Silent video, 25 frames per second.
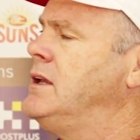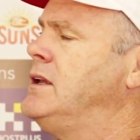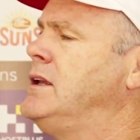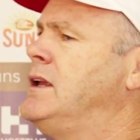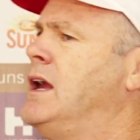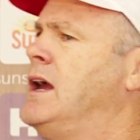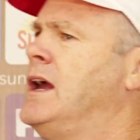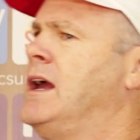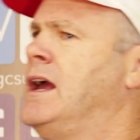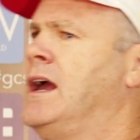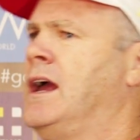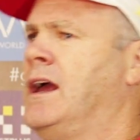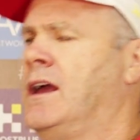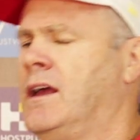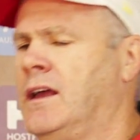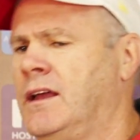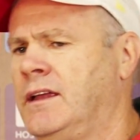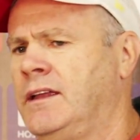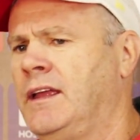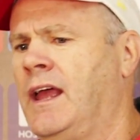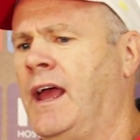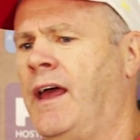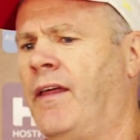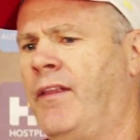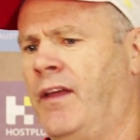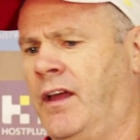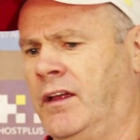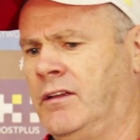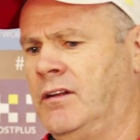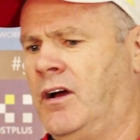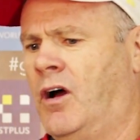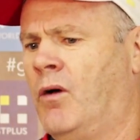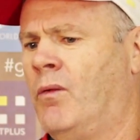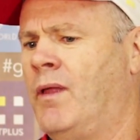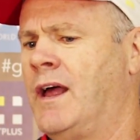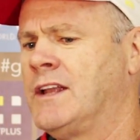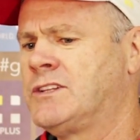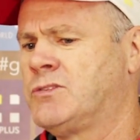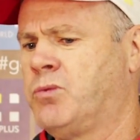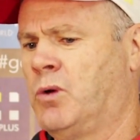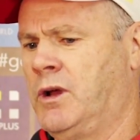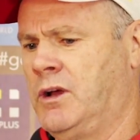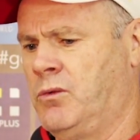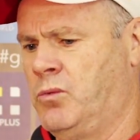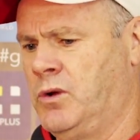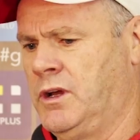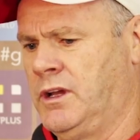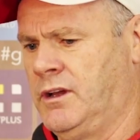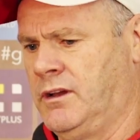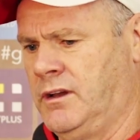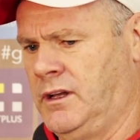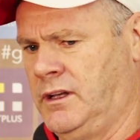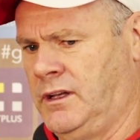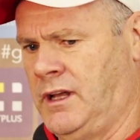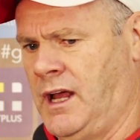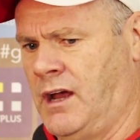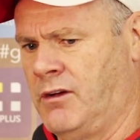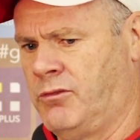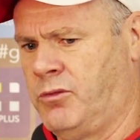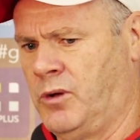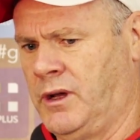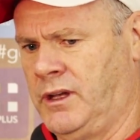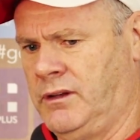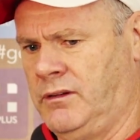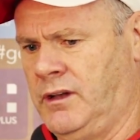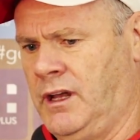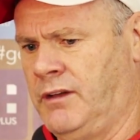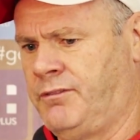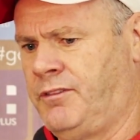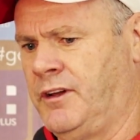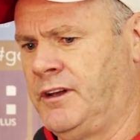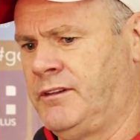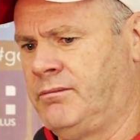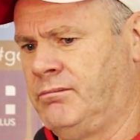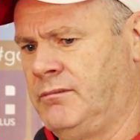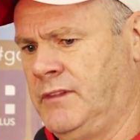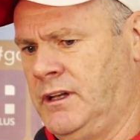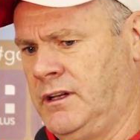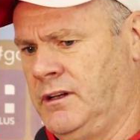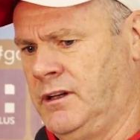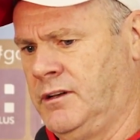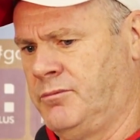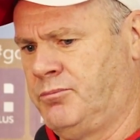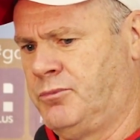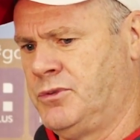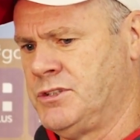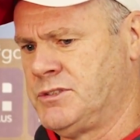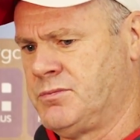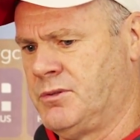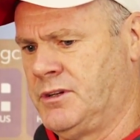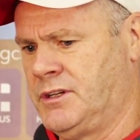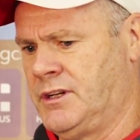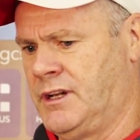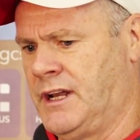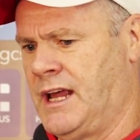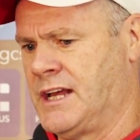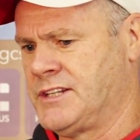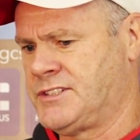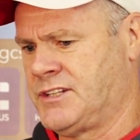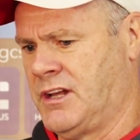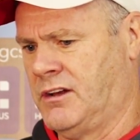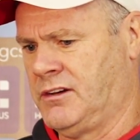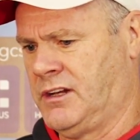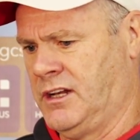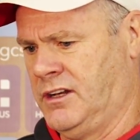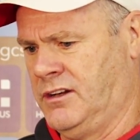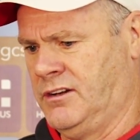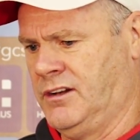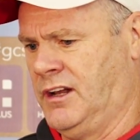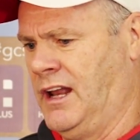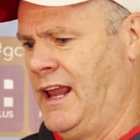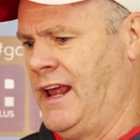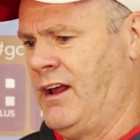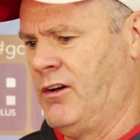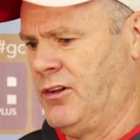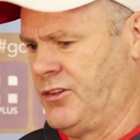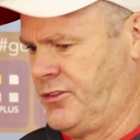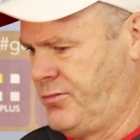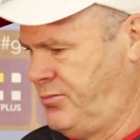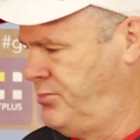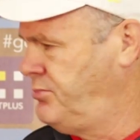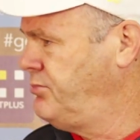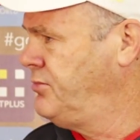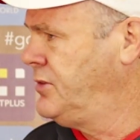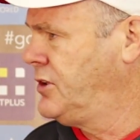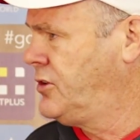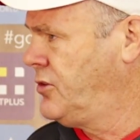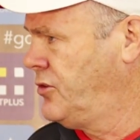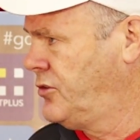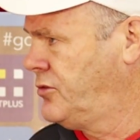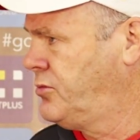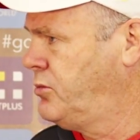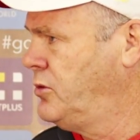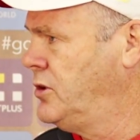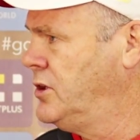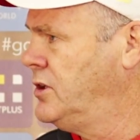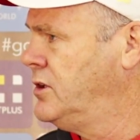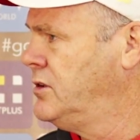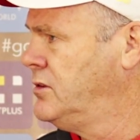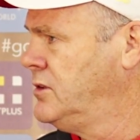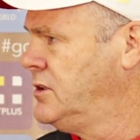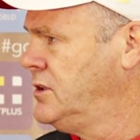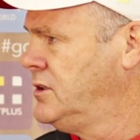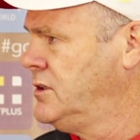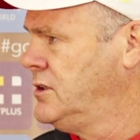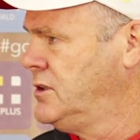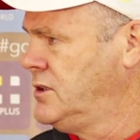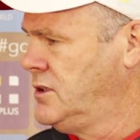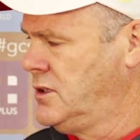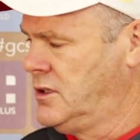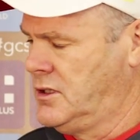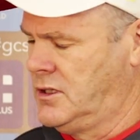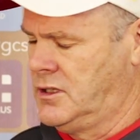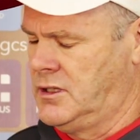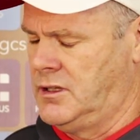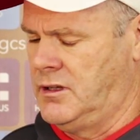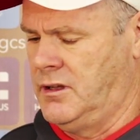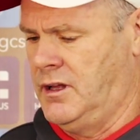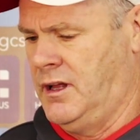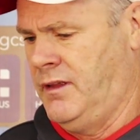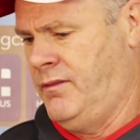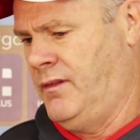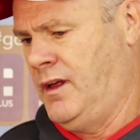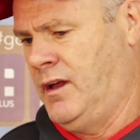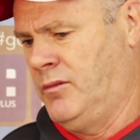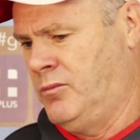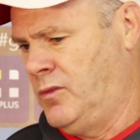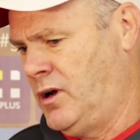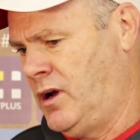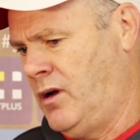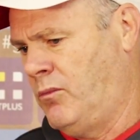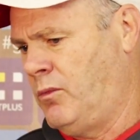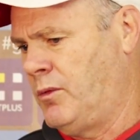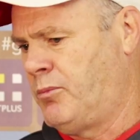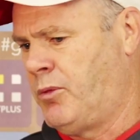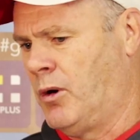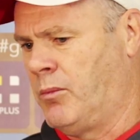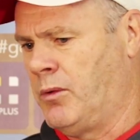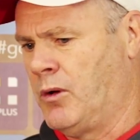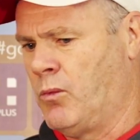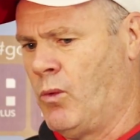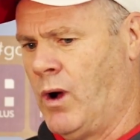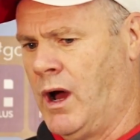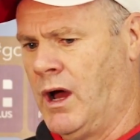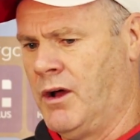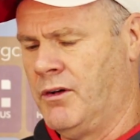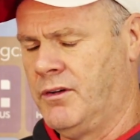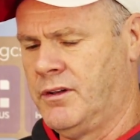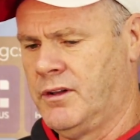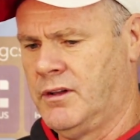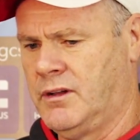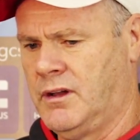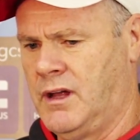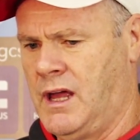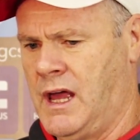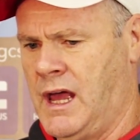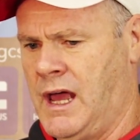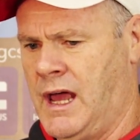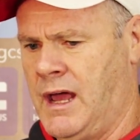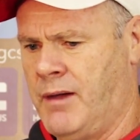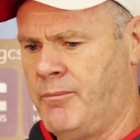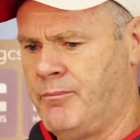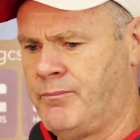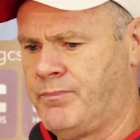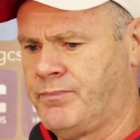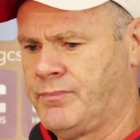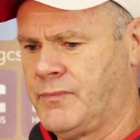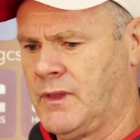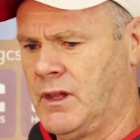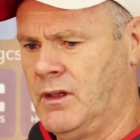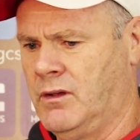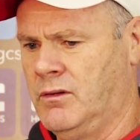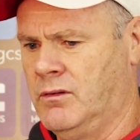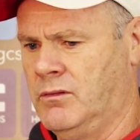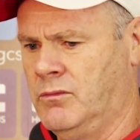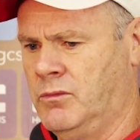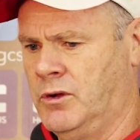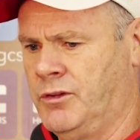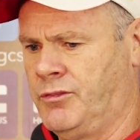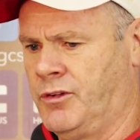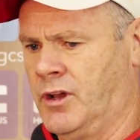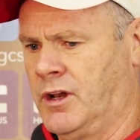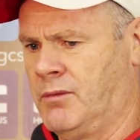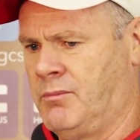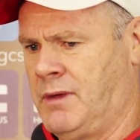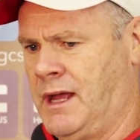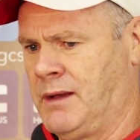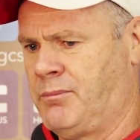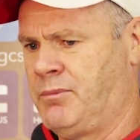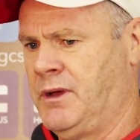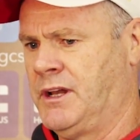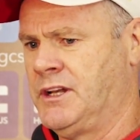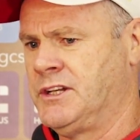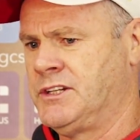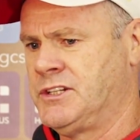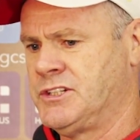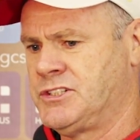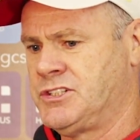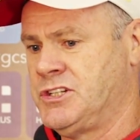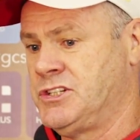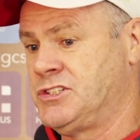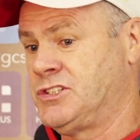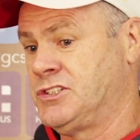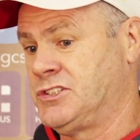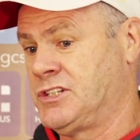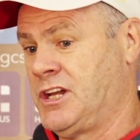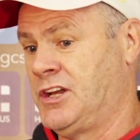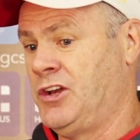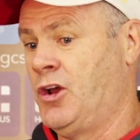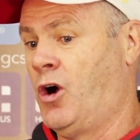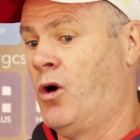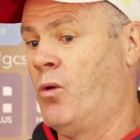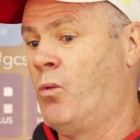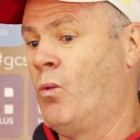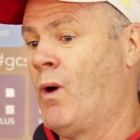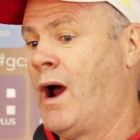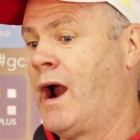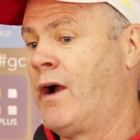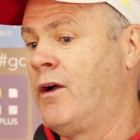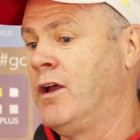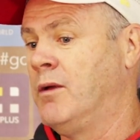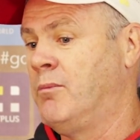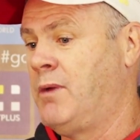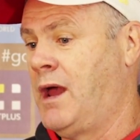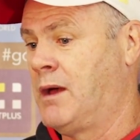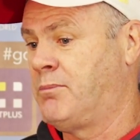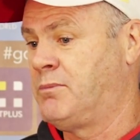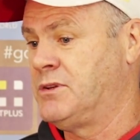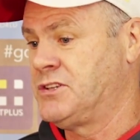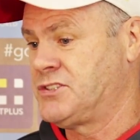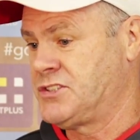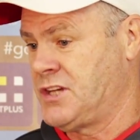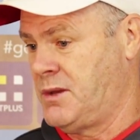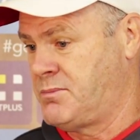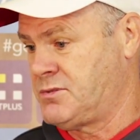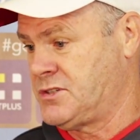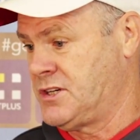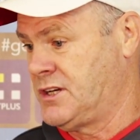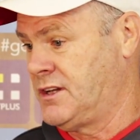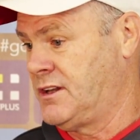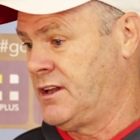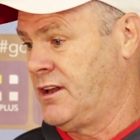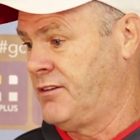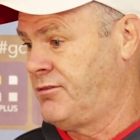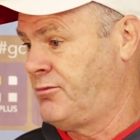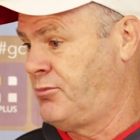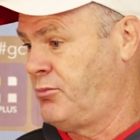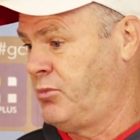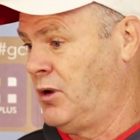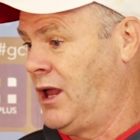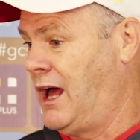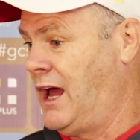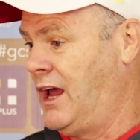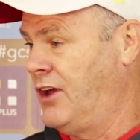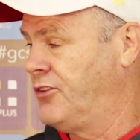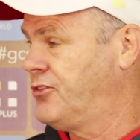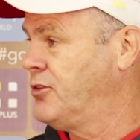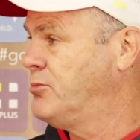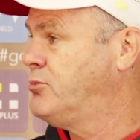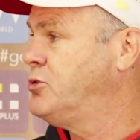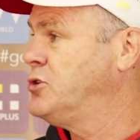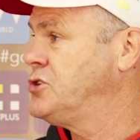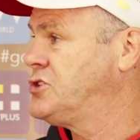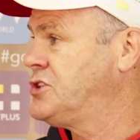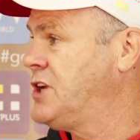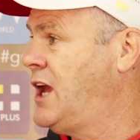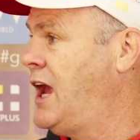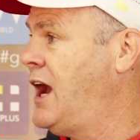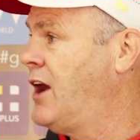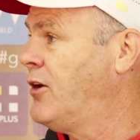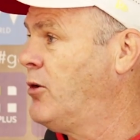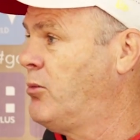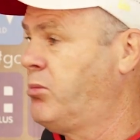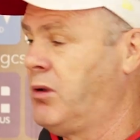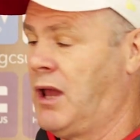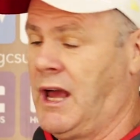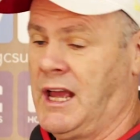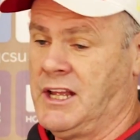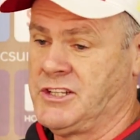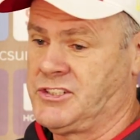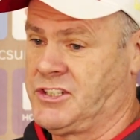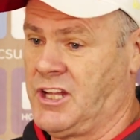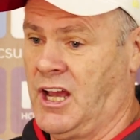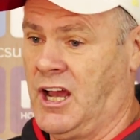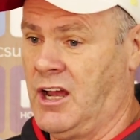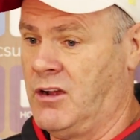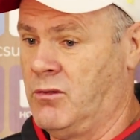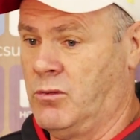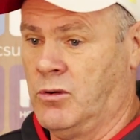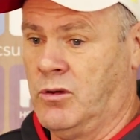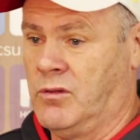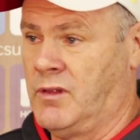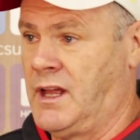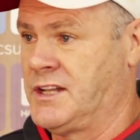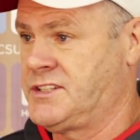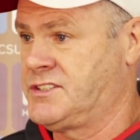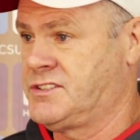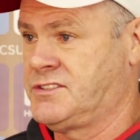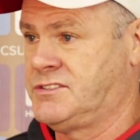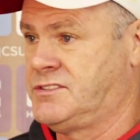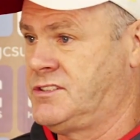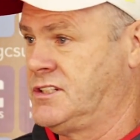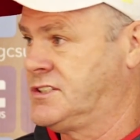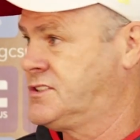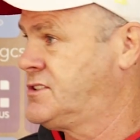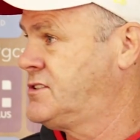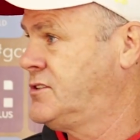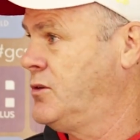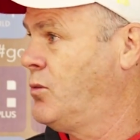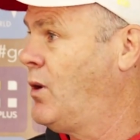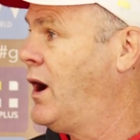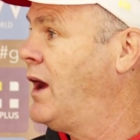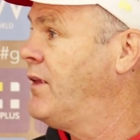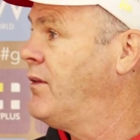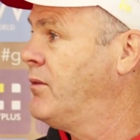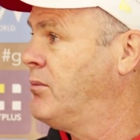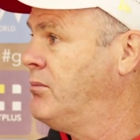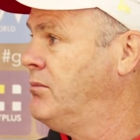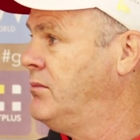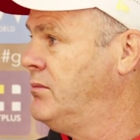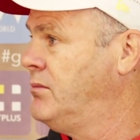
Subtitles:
Yeah. Oh, that's where we're, you know, if Brisbane and us don't get an allowance because we're, and we probably won't, we've got to make better decisions and not worry about perception that if players are pushed out or players go, well, that's just the way